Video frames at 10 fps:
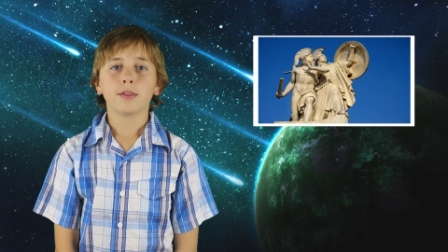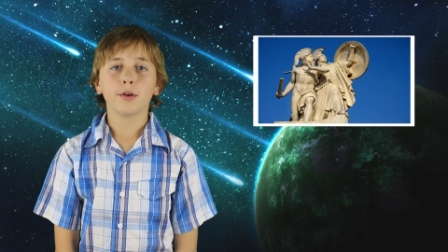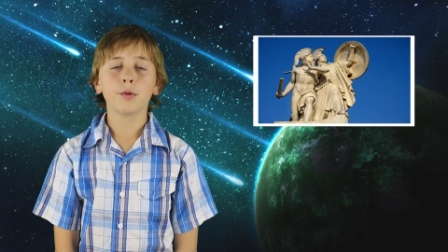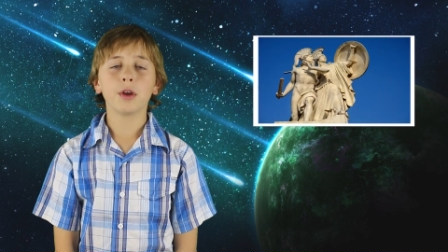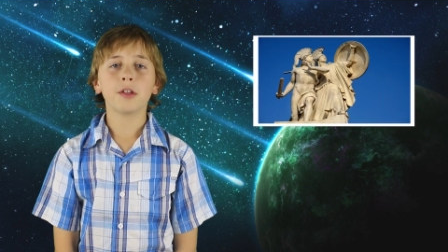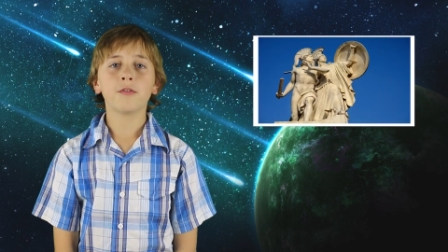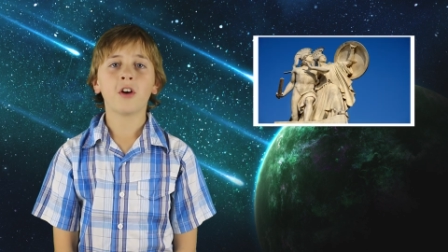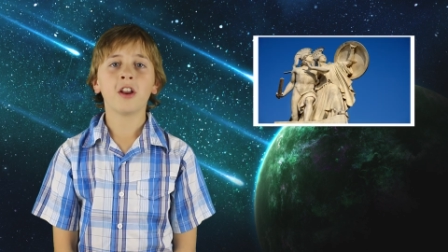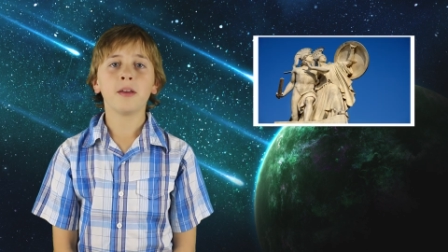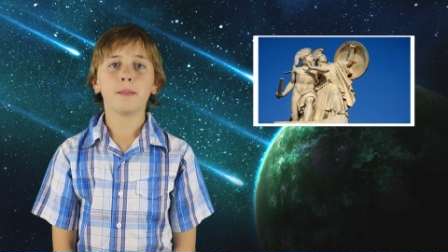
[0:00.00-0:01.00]
The Greeks
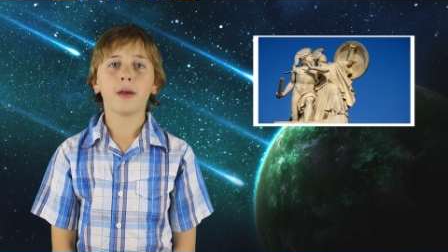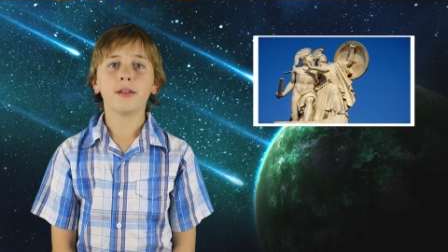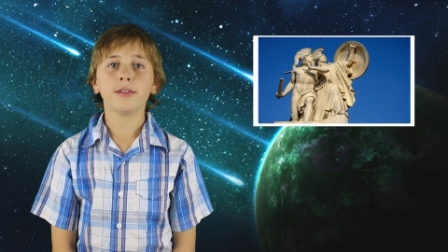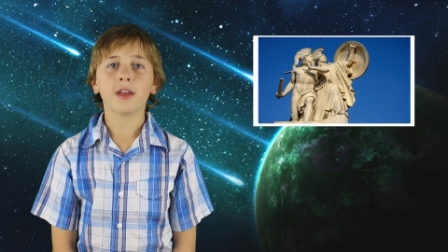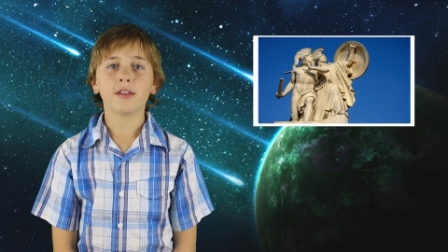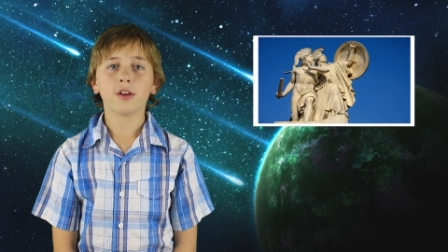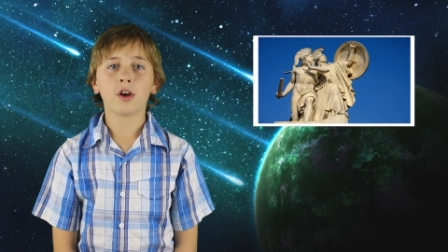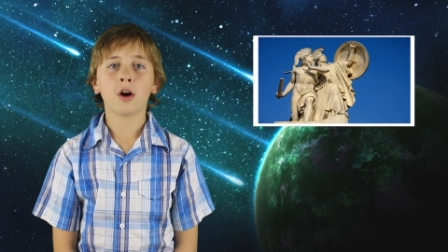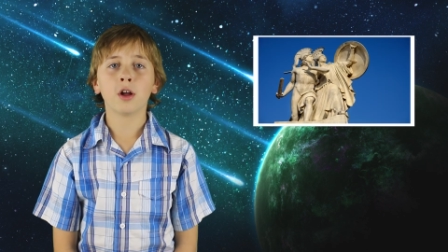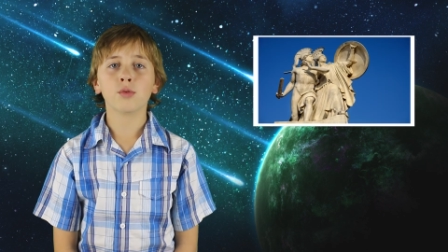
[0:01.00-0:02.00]
thought it meant that the
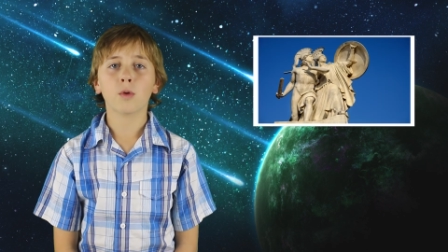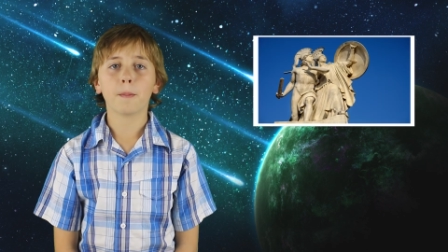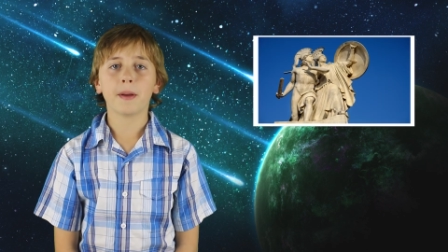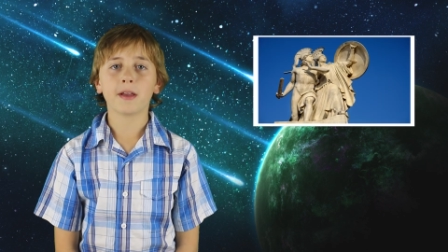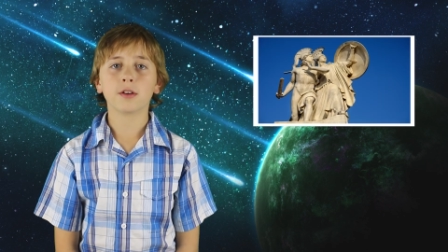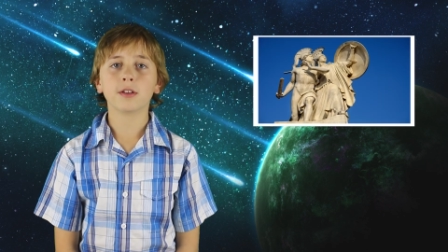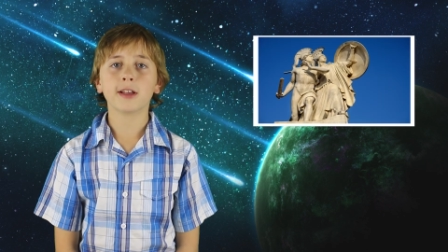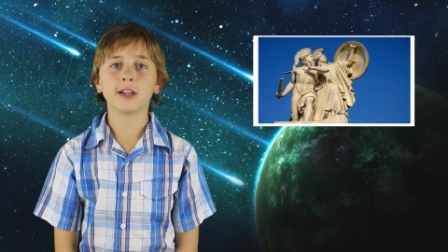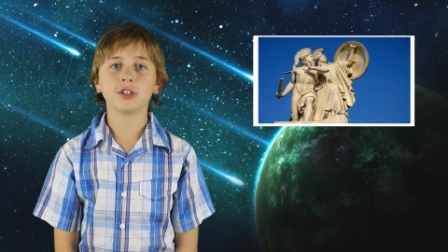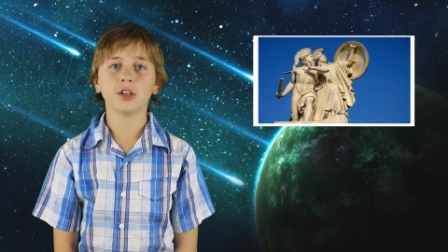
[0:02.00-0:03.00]
gods were paying
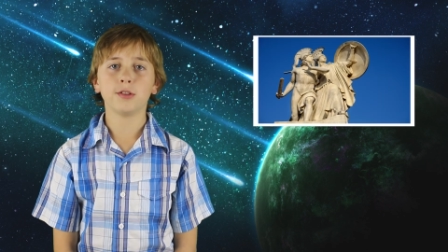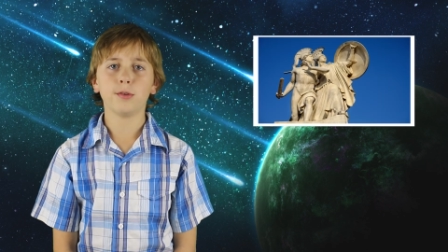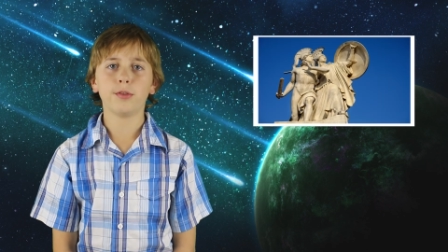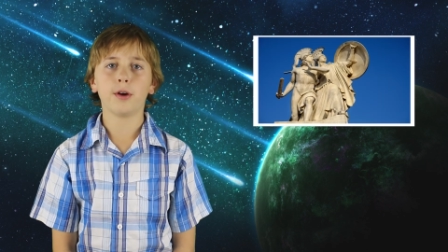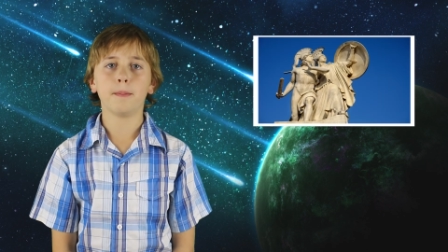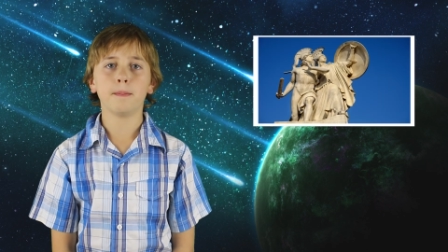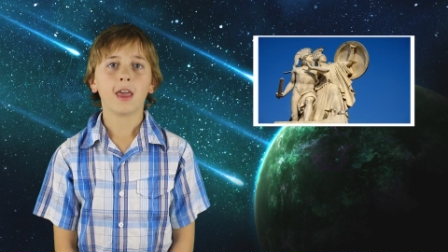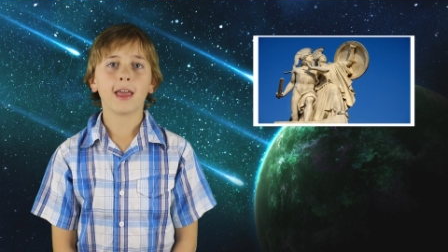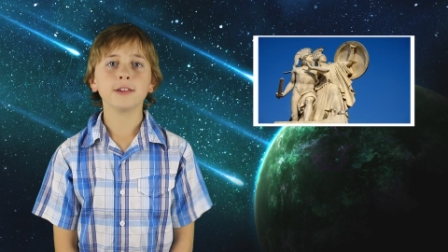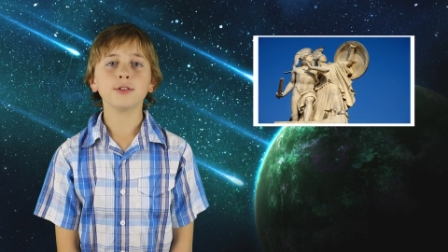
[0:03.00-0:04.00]
attention to them
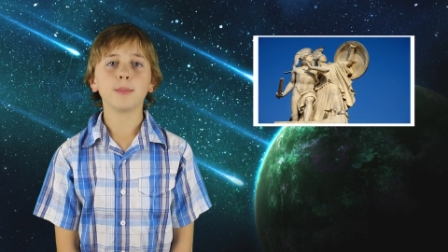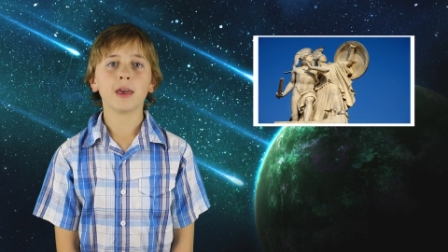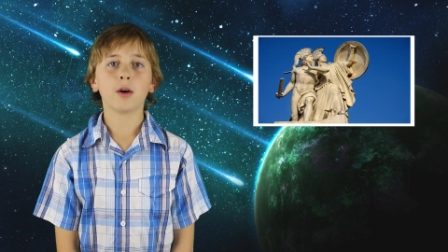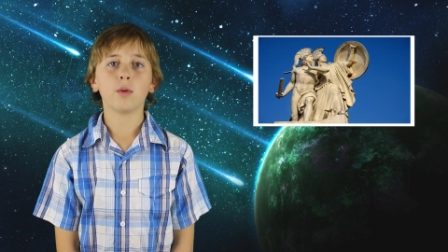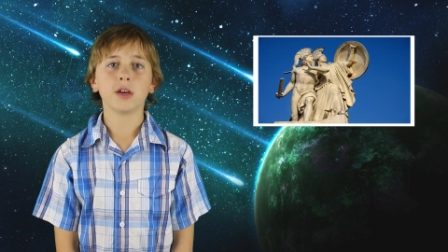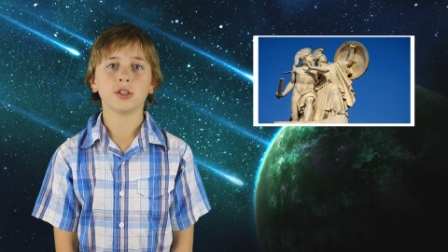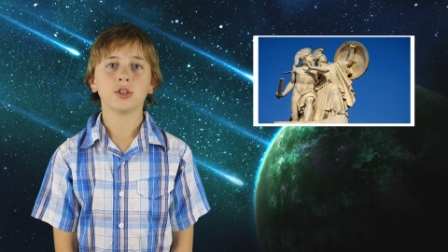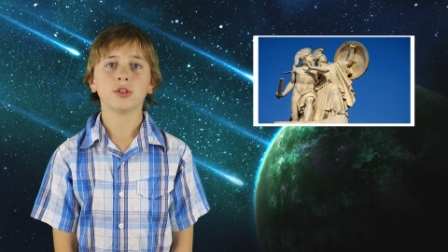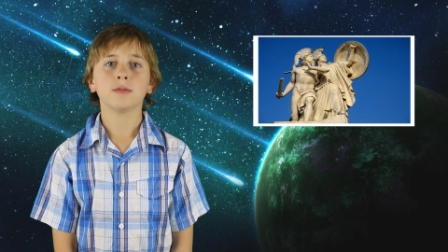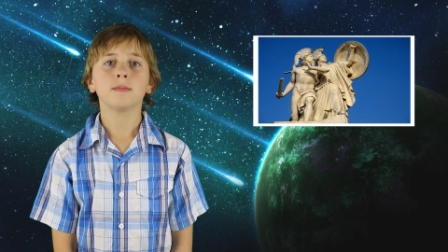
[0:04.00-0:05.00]
and to make a
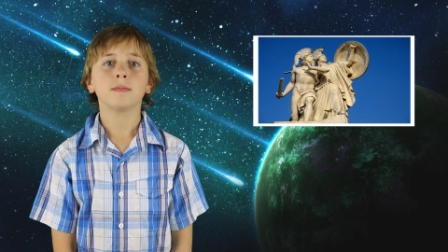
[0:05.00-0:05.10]
wish.